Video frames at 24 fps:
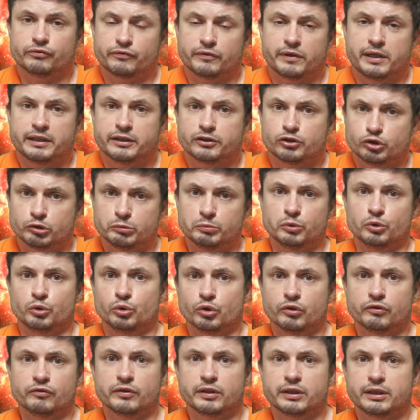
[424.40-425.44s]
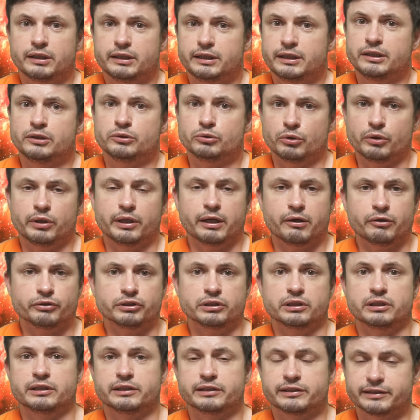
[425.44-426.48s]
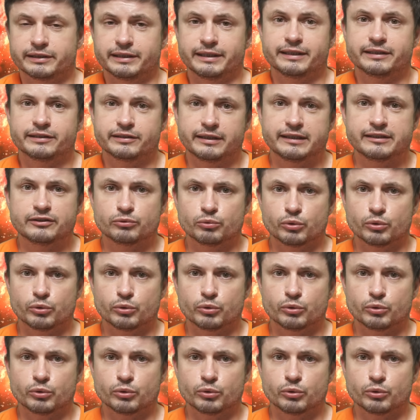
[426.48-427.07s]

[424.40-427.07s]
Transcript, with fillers: find a supernova in 2006 as